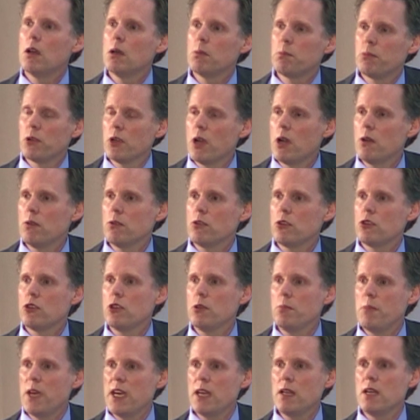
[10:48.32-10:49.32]
approach
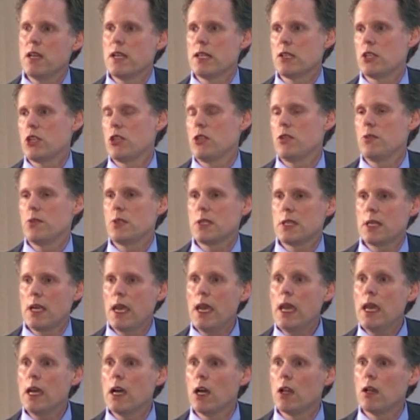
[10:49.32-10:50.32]
to bigness, to
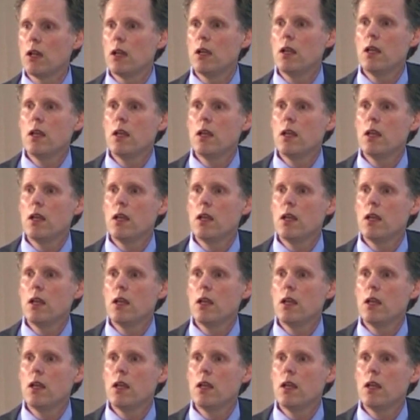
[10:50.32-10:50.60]
scale.